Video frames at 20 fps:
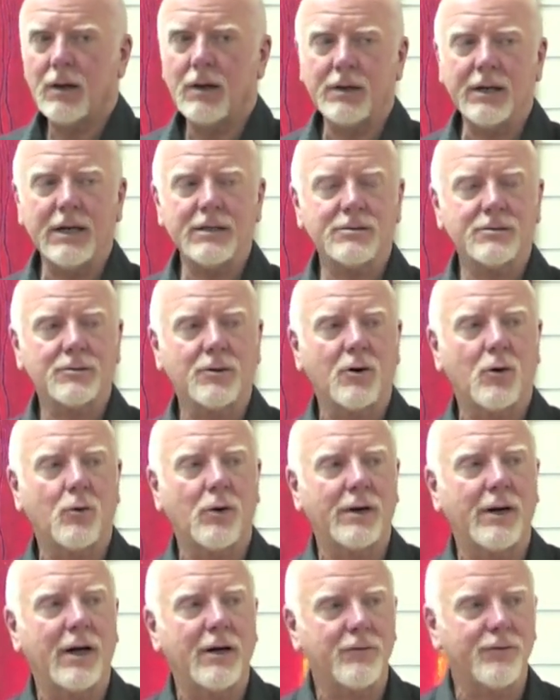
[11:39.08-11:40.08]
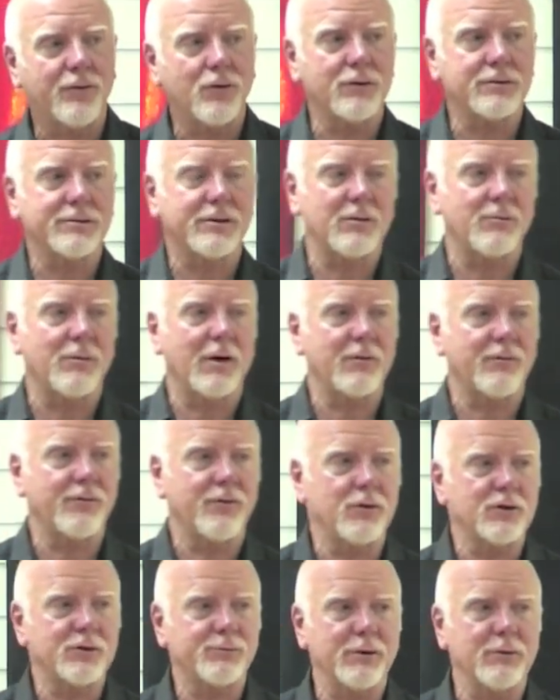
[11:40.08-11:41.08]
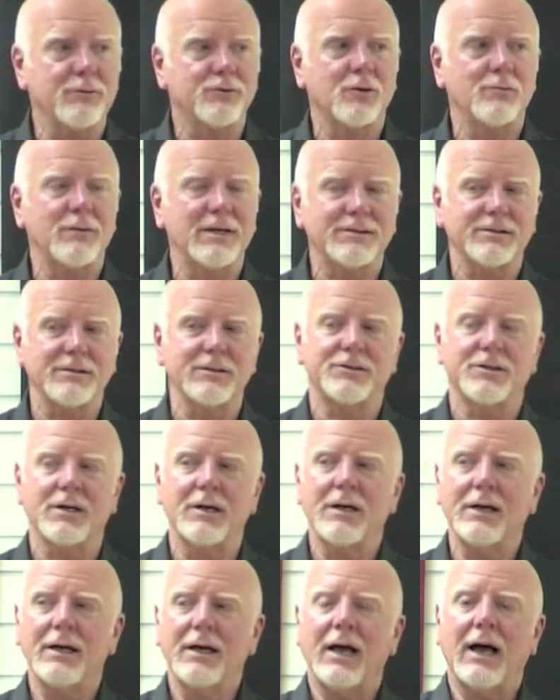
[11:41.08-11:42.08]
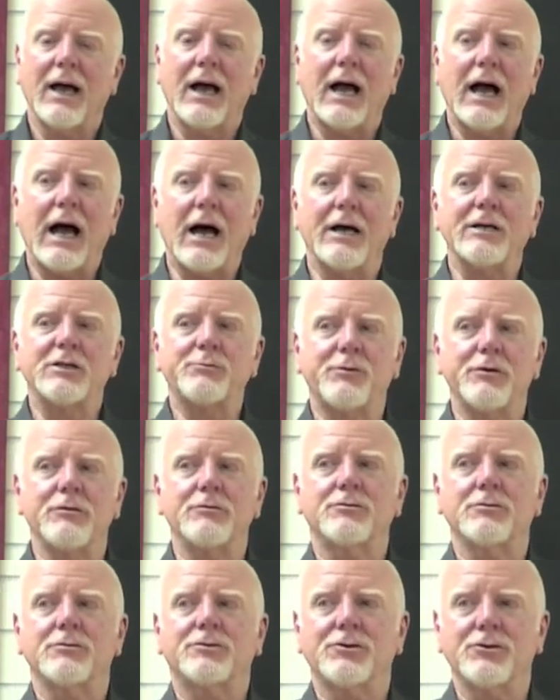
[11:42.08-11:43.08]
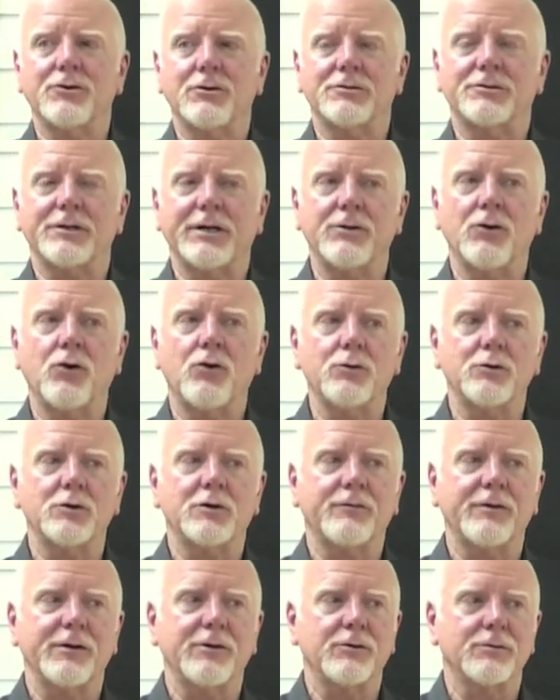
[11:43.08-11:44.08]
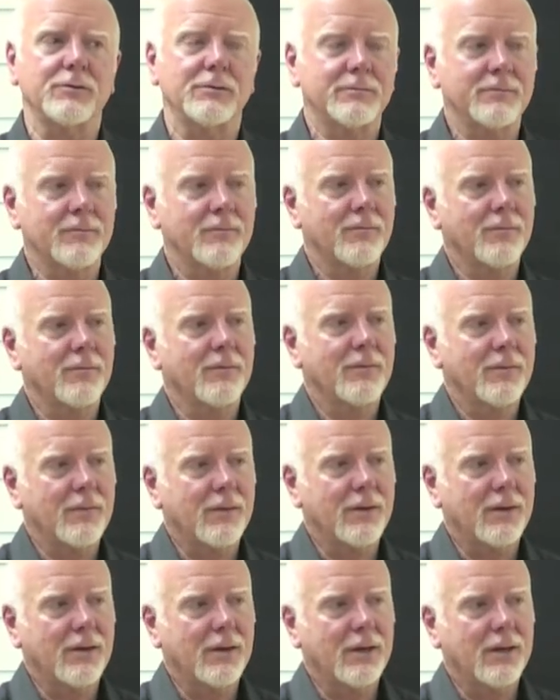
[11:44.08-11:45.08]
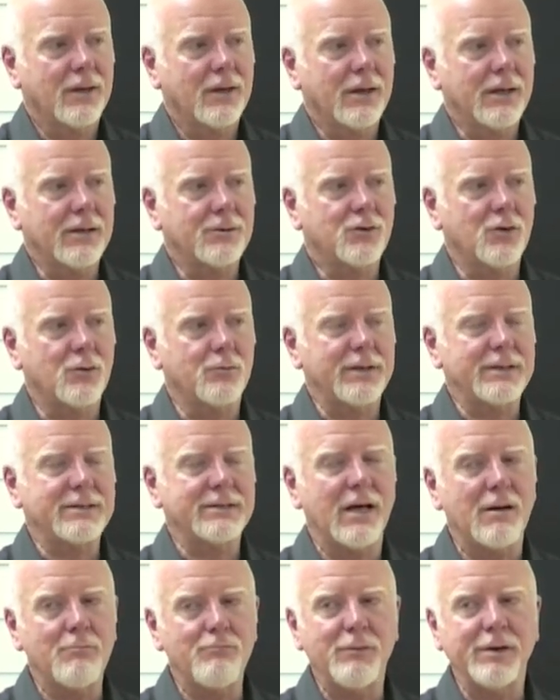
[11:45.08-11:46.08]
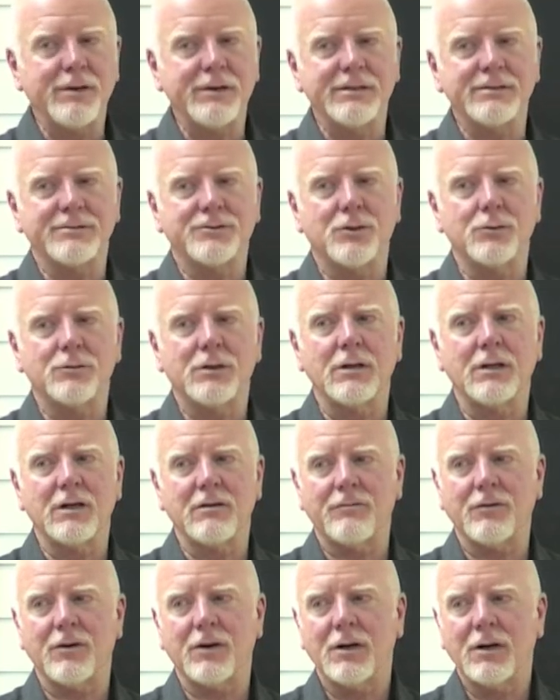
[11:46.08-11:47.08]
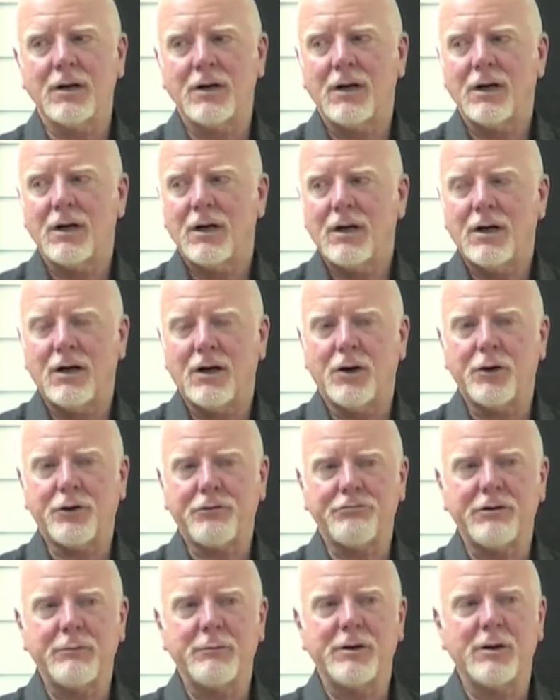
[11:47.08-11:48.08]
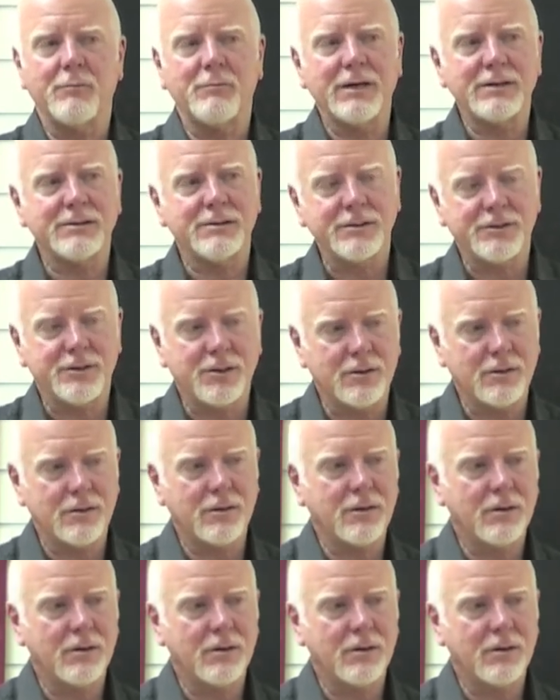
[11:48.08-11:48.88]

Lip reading: Years ago, when I first did my first spiritual message at a spiritual church in Huddersfield, it took me 10 minutes to deliver a 3-minute message